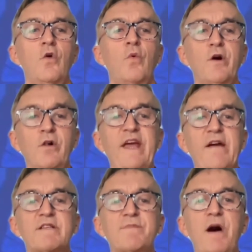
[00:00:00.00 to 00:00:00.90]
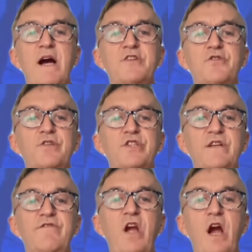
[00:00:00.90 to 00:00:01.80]
We all now aspire to
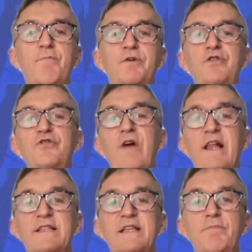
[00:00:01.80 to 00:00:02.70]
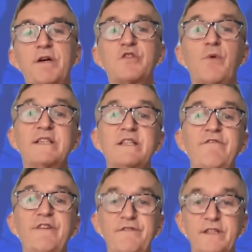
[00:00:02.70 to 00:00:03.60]
achieve carbon neutrality by
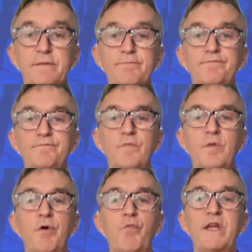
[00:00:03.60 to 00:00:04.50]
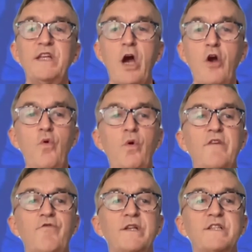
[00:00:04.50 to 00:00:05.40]
2050. But we know
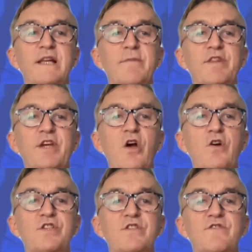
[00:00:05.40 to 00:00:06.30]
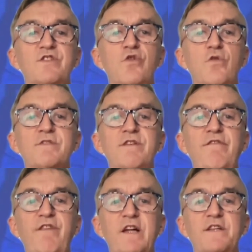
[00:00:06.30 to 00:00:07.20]
if we're to limit the costs of storms and
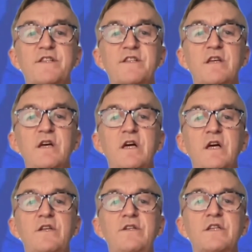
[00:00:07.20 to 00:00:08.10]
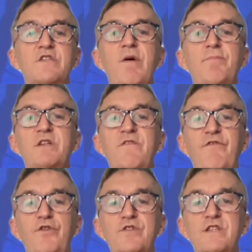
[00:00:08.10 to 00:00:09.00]
floods, disrupted
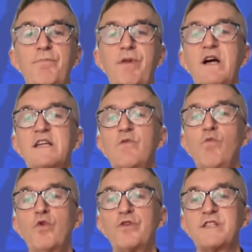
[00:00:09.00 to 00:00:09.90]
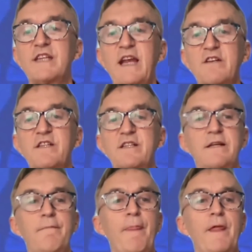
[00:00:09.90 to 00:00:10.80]
food supplies and water
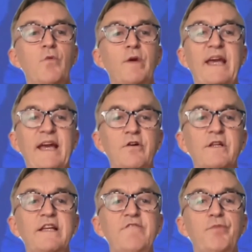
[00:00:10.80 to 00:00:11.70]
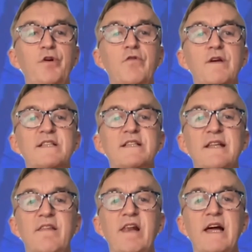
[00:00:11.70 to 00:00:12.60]
scarcity, we cannot leave progress
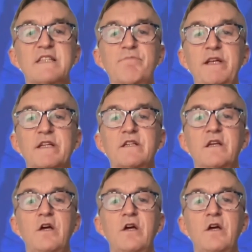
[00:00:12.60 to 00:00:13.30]
until the last minute.